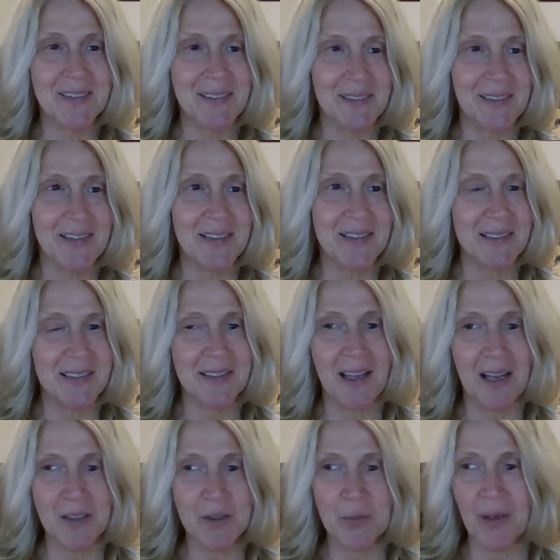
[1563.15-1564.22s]
It is. And
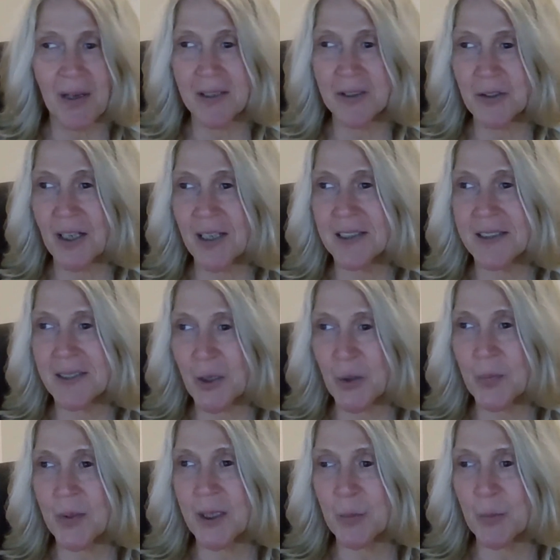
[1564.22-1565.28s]
that's why I try to tell
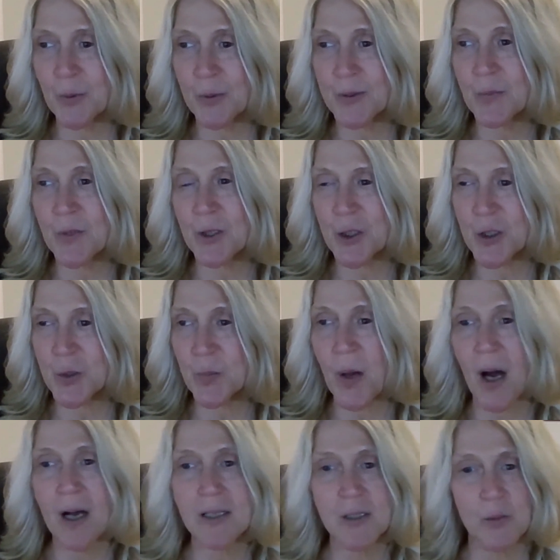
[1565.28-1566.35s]
people as much as
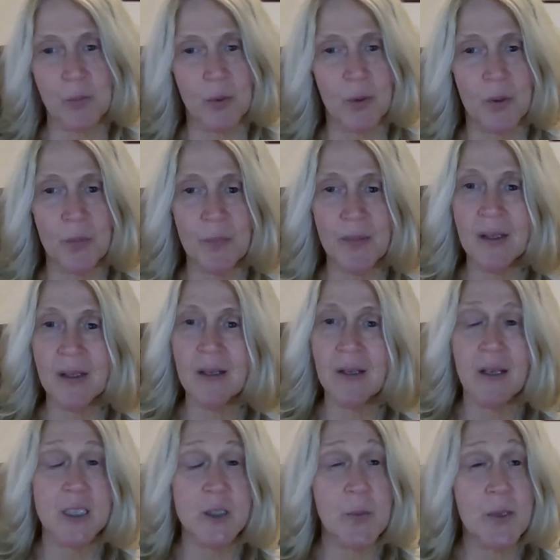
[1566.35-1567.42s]
possible,
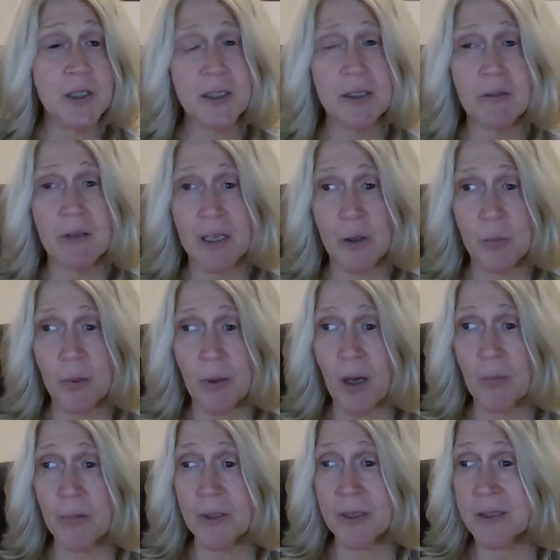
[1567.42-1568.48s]
especially rental
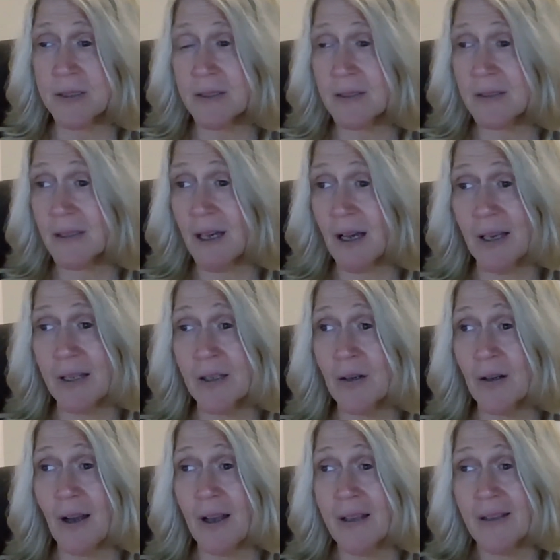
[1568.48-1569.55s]
properties.
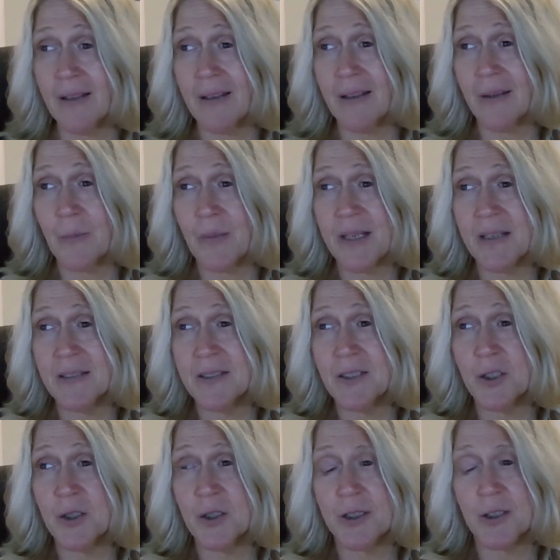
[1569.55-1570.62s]
Because
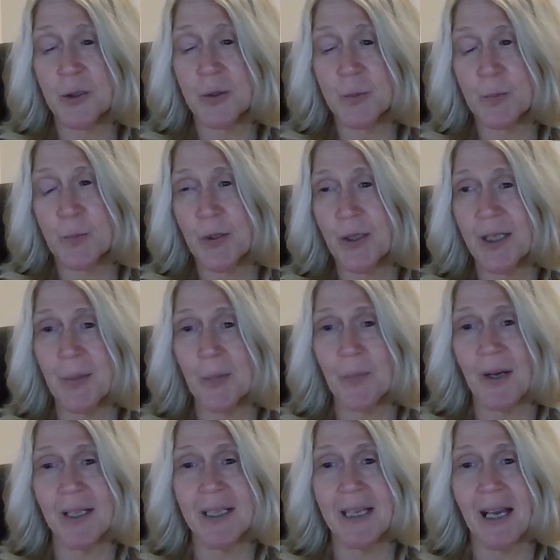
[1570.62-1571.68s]
you're putting
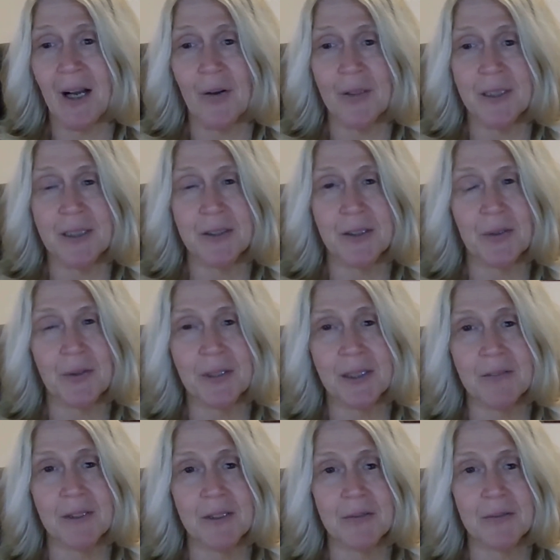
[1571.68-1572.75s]
money out and you don't
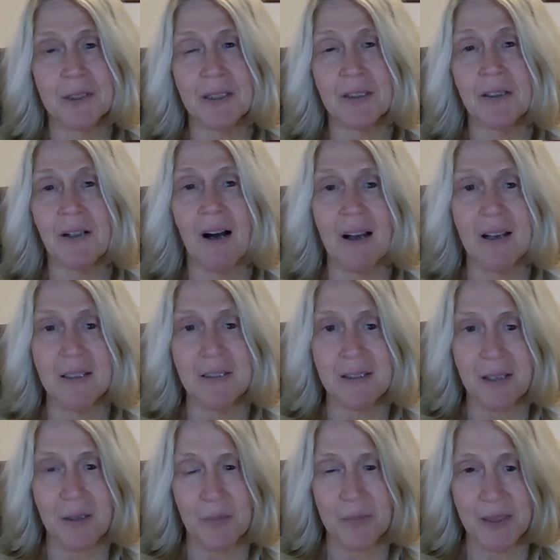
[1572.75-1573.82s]
even realize
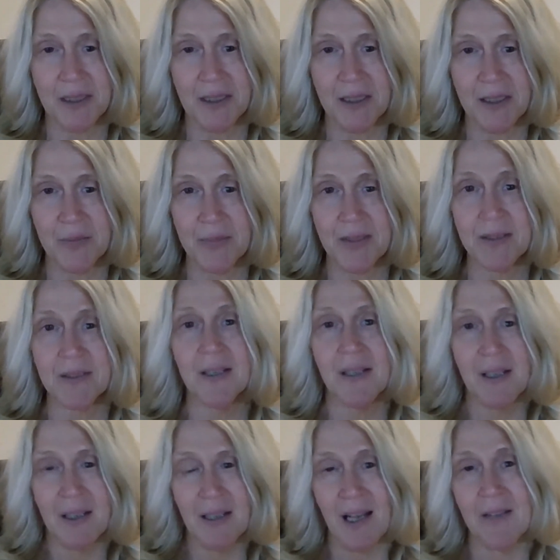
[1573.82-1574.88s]
sometimes.
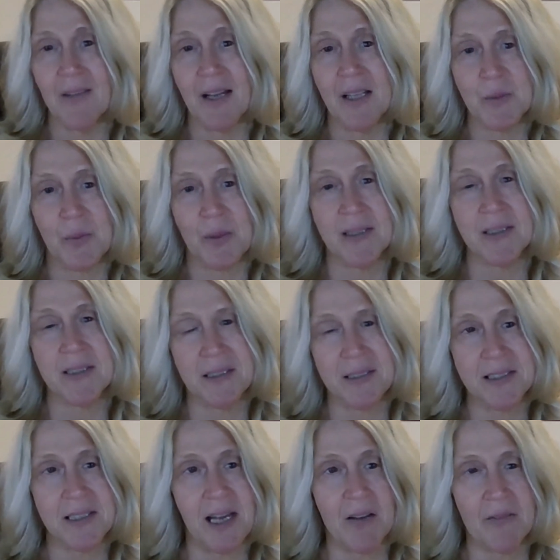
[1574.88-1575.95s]
And that's why it's
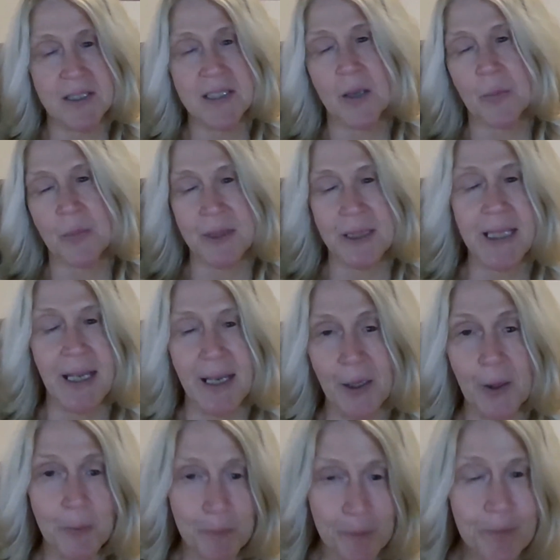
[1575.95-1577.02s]
nice to have a separate account.